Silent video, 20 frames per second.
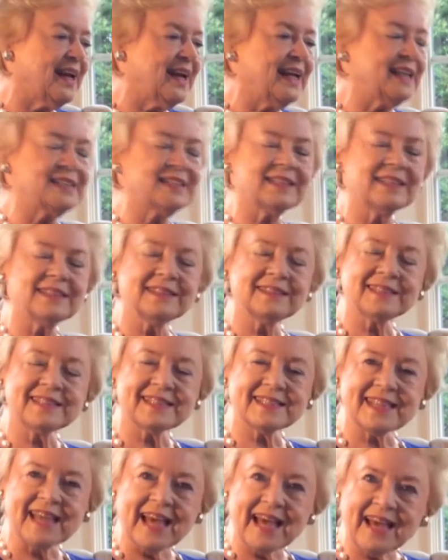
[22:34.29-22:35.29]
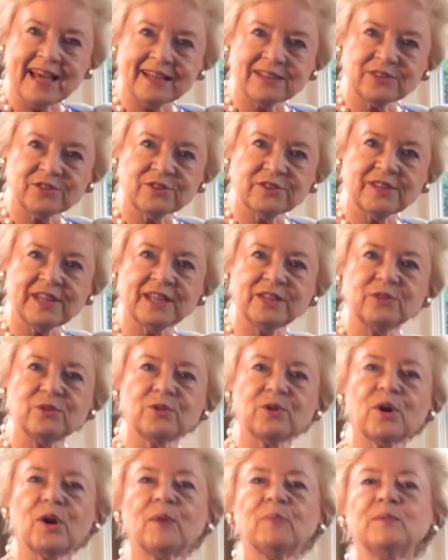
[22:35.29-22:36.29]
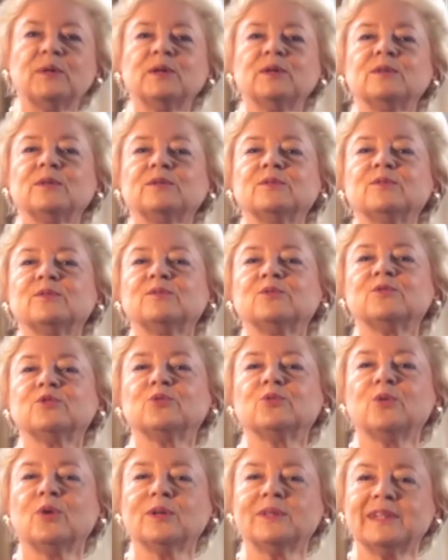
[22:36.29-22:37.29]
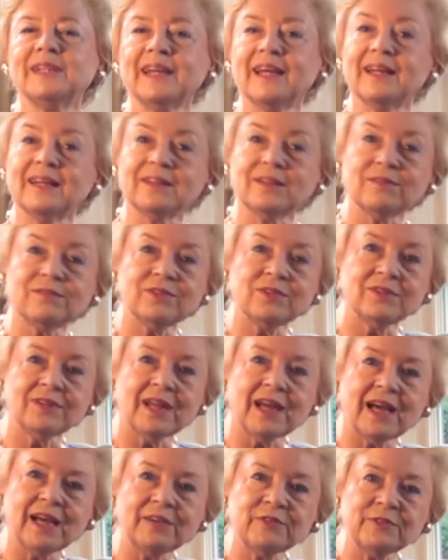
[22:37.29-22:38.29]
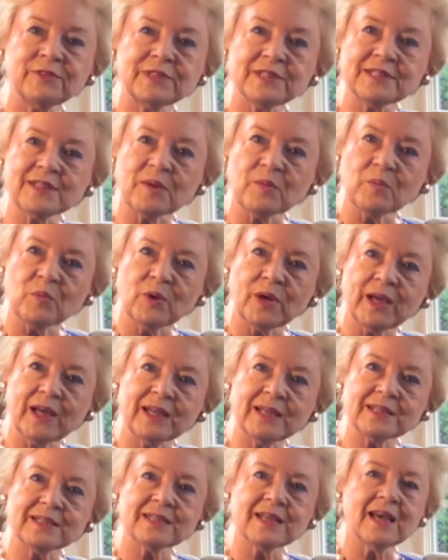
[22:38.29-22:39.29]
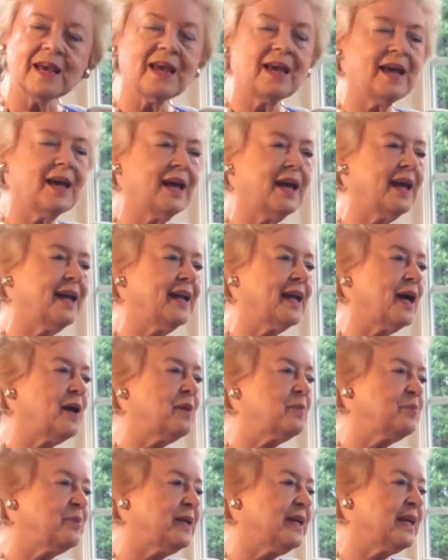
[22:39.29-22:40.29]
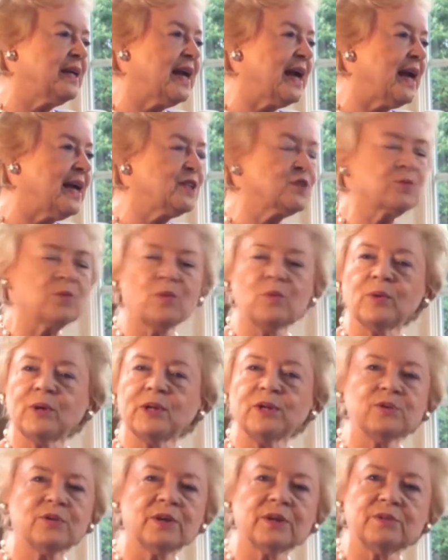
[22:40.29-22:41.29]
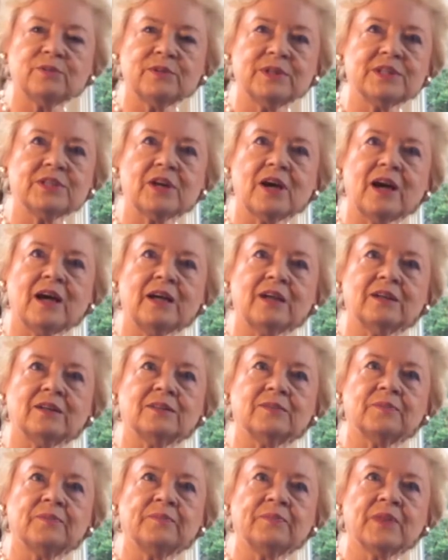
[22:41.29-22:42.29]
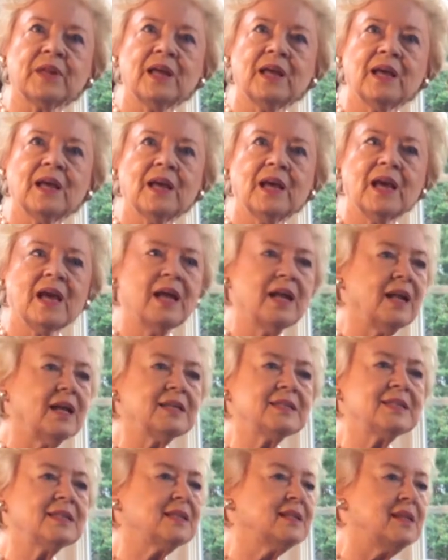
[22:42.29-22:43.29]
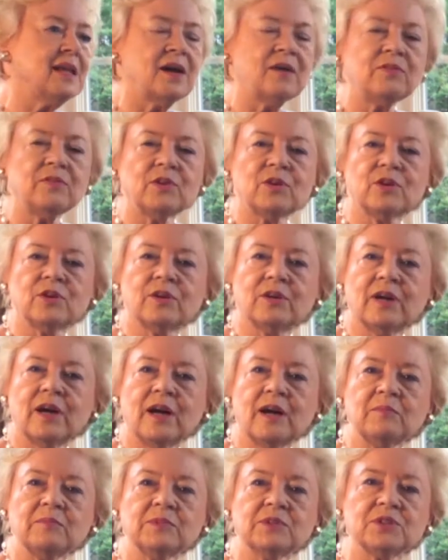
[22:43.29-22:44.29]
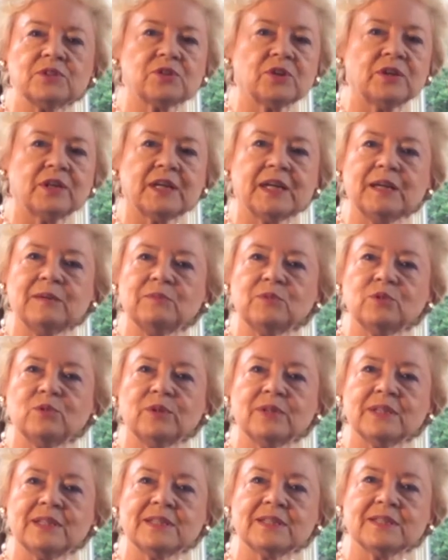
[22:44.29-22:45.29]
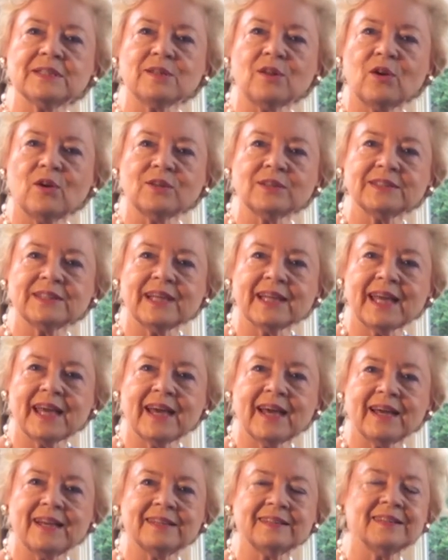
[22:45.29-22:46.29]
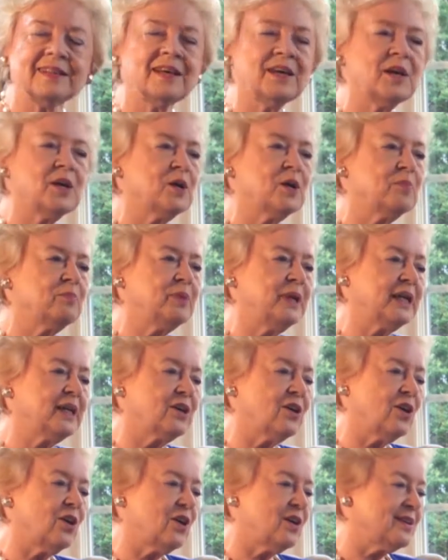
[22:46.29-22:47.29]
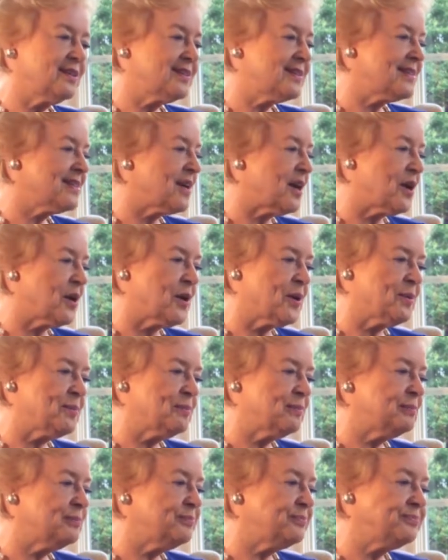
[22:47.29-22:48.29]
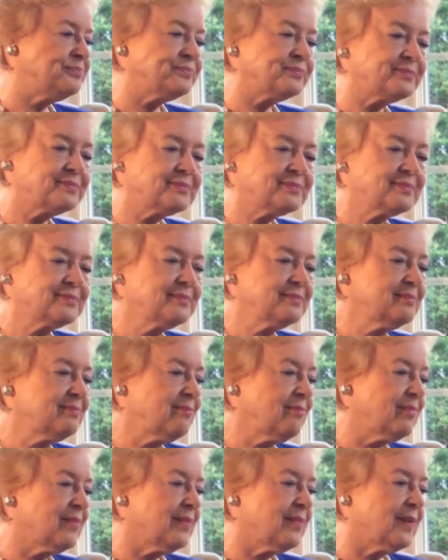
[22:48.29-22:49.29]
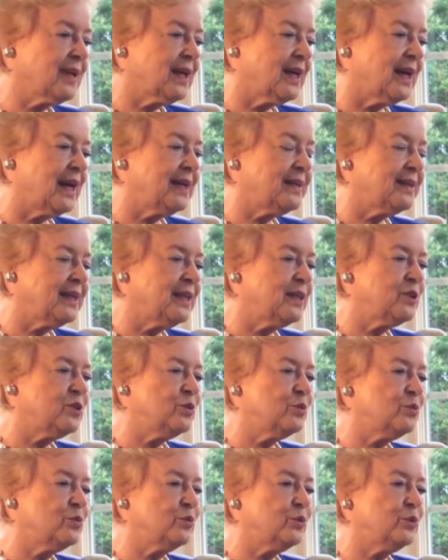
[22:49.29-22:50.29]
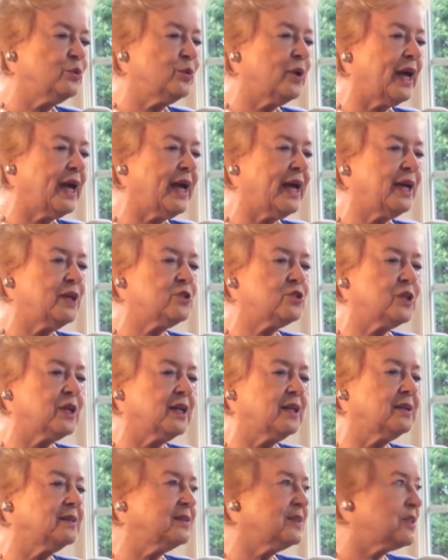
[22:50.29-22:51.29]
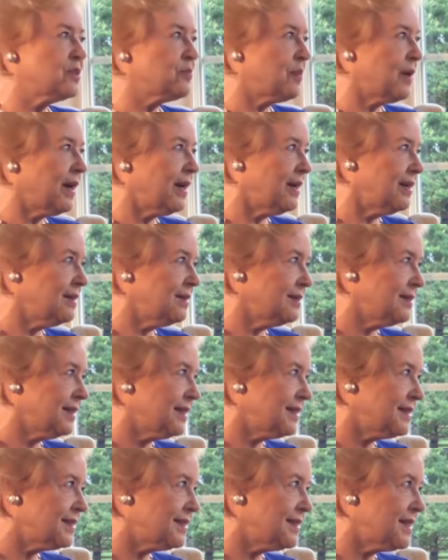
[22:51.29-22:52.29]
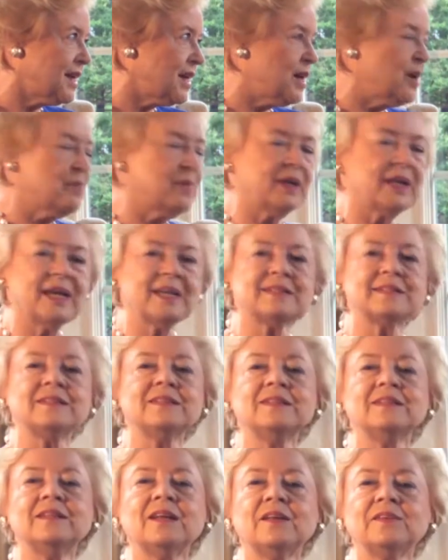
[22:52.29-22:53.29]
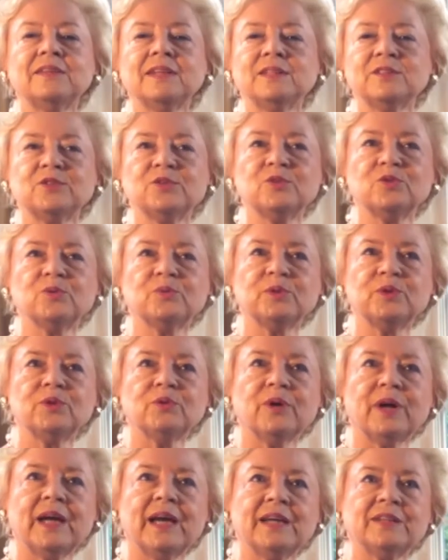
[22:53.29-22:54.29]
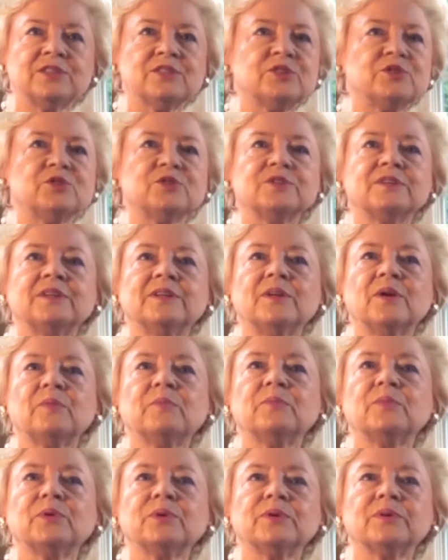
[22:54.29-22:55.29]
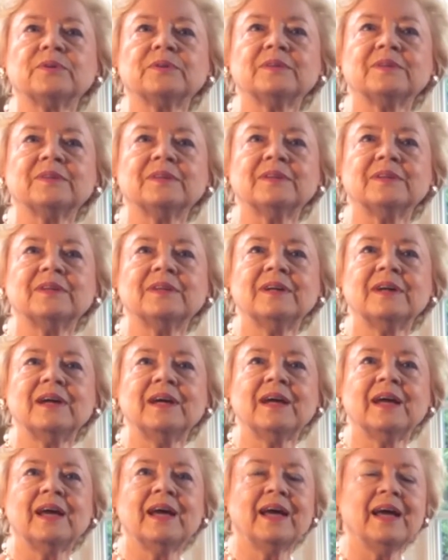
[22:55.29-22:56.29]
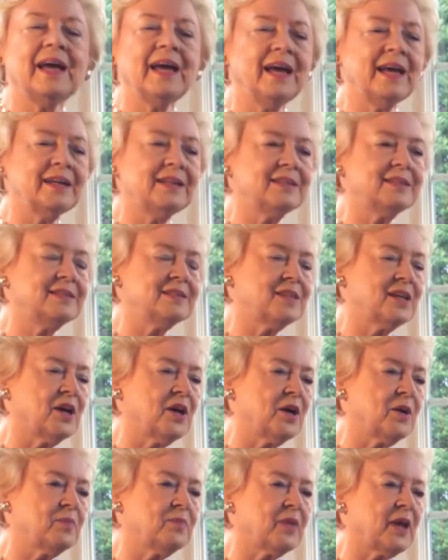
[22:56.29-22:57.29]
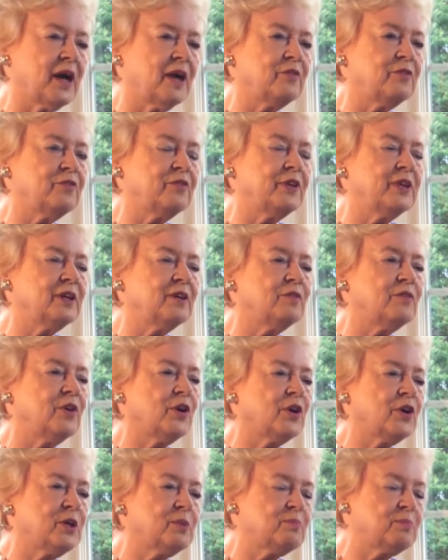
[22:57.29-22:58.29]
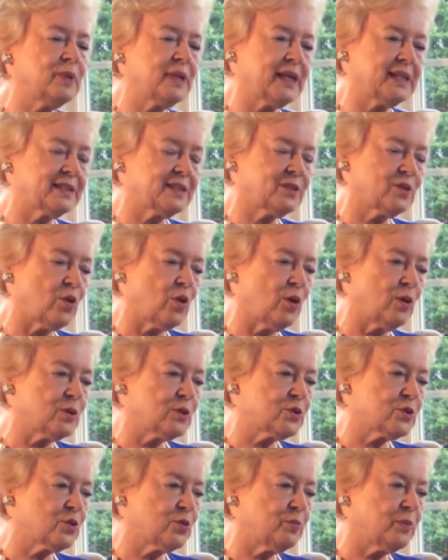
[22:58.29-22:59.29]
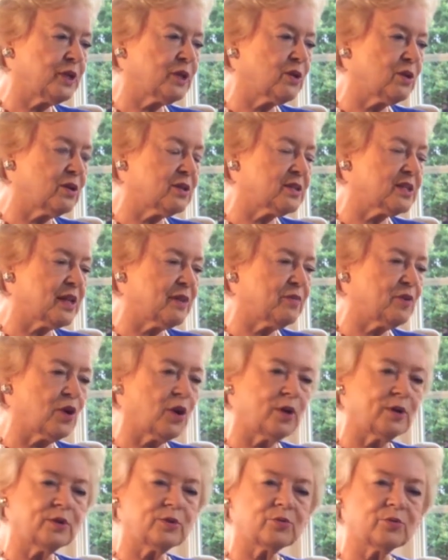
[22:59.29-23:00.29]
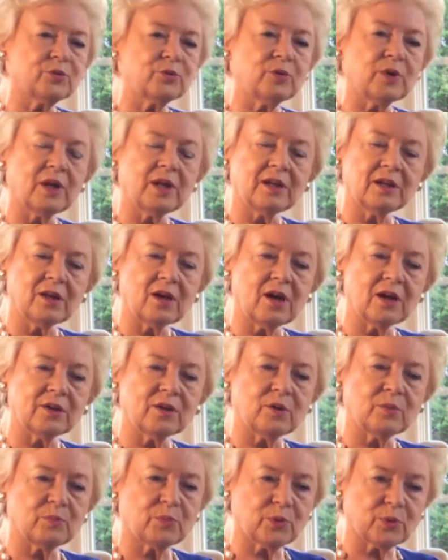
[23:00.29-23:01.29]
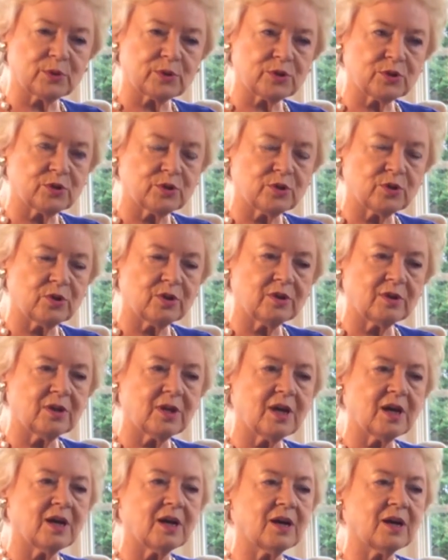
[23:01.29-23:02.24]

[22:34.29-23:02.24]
It's a little sad to think you're coming toward the end of your life in some ways, and I'm being asked, well, when are you going to retire? And I said, never. I'm just going to keep doing this as long as I can, because I think you age illness by illness, but it has nothing to do with your age. It's just a number. And I feel very blessed also because I've gone through a lot of personal